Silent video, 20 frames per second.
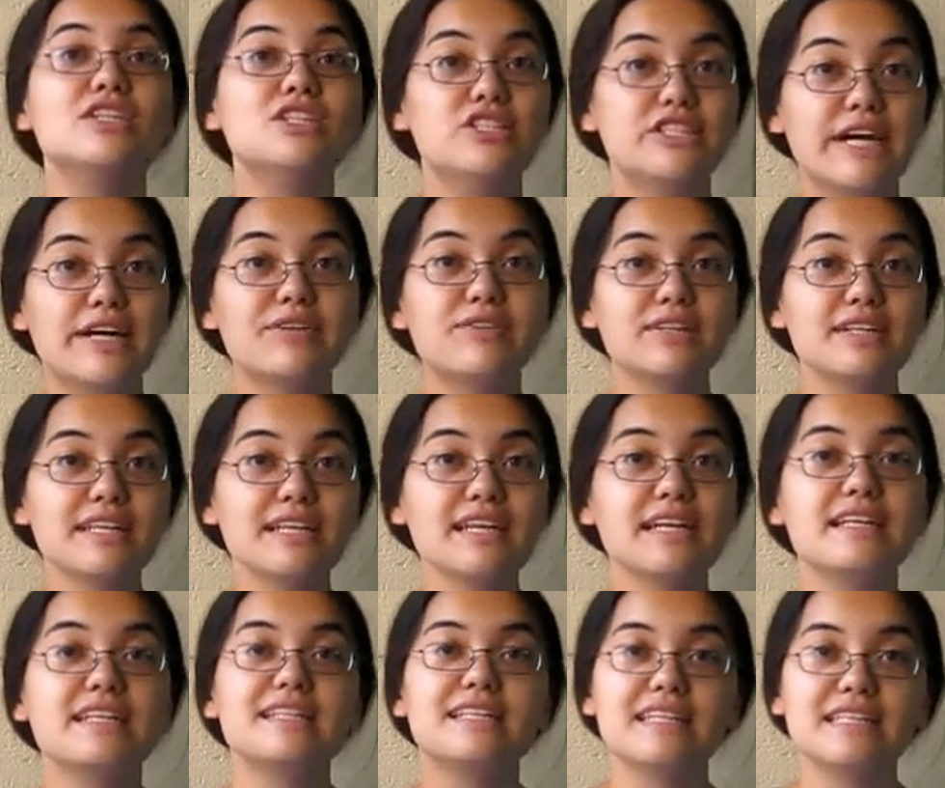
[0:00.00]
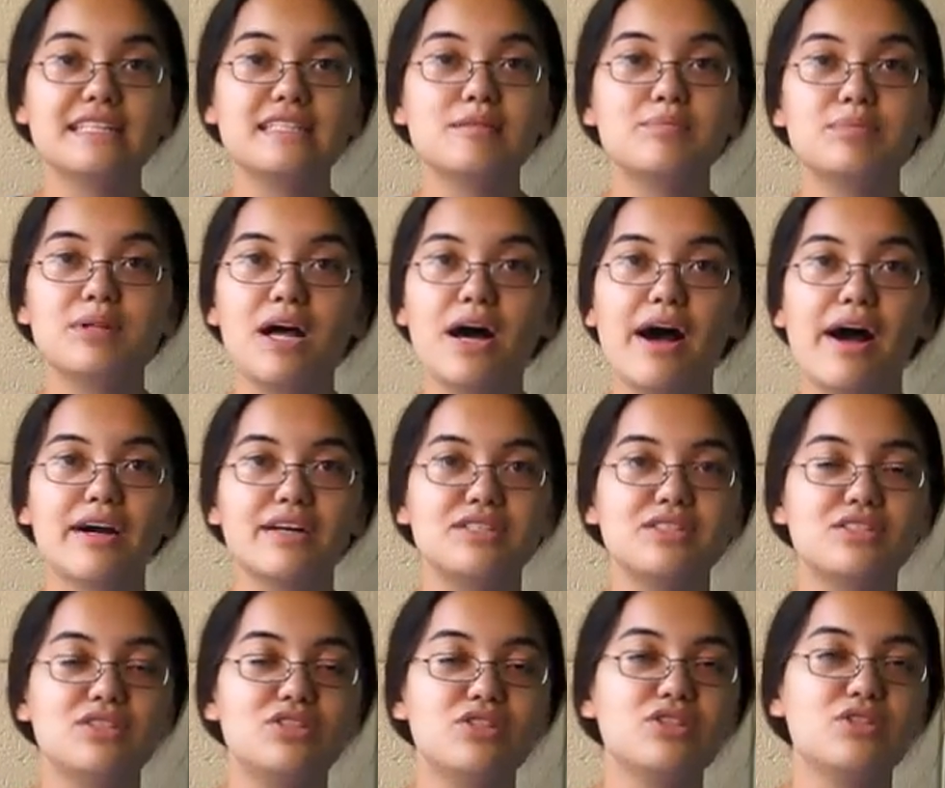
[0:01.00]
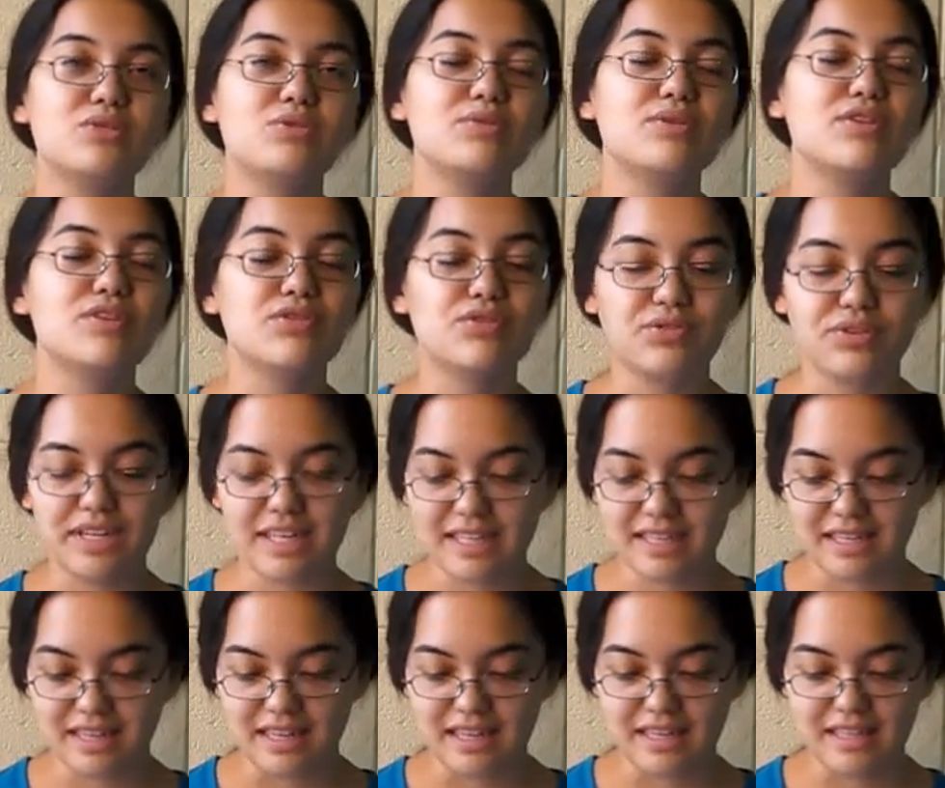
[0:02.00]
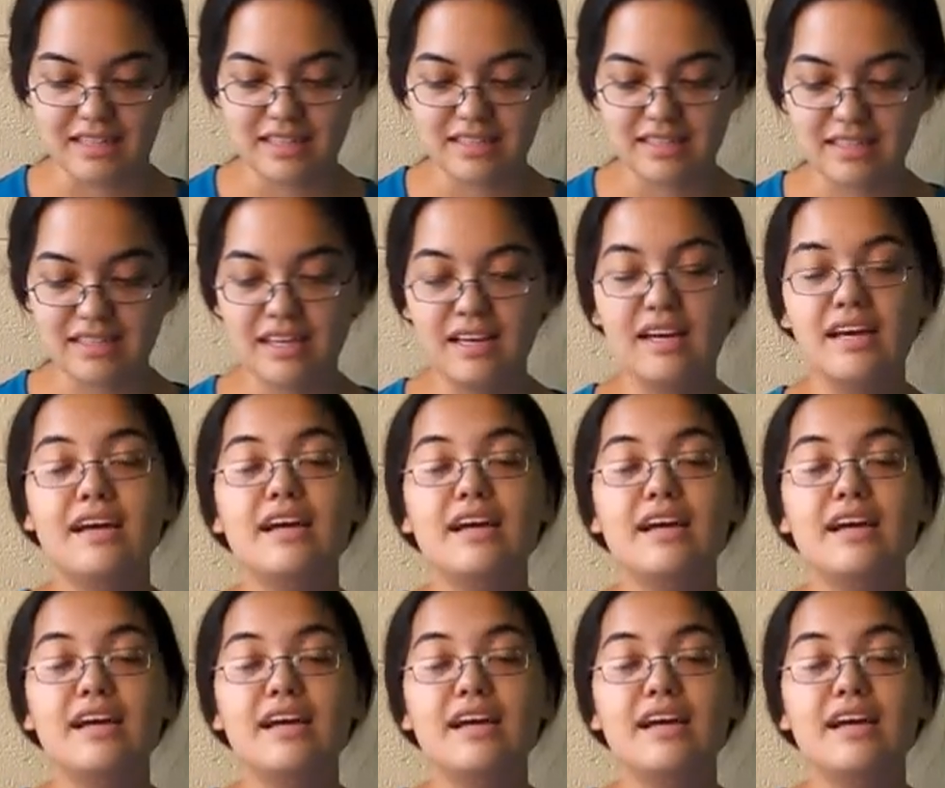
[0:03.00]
Generally, these blogs do 3 things.